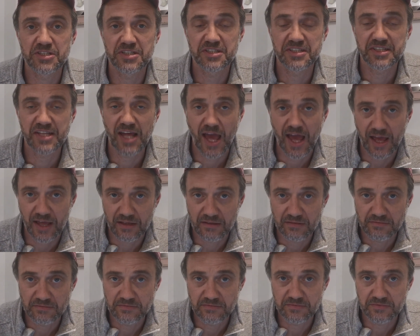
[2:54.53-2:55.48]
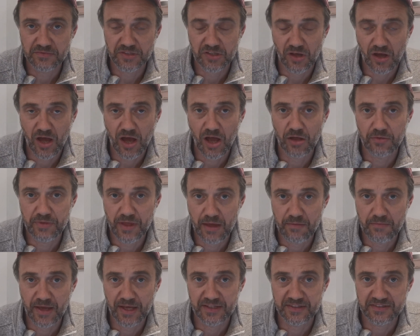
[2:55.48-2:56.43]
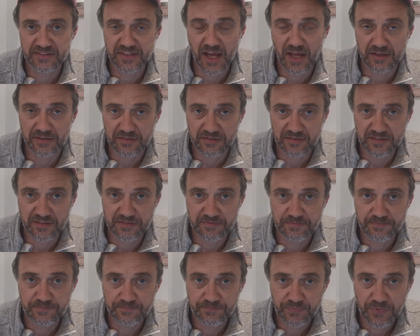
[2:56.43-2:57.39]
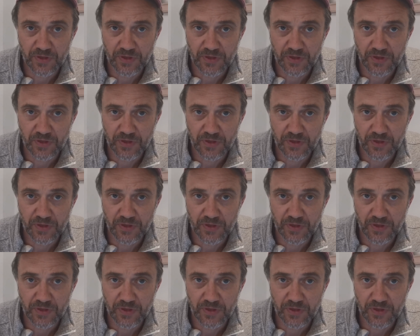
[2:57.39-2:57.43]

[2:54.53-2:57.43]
to set. So I hope that makes sense.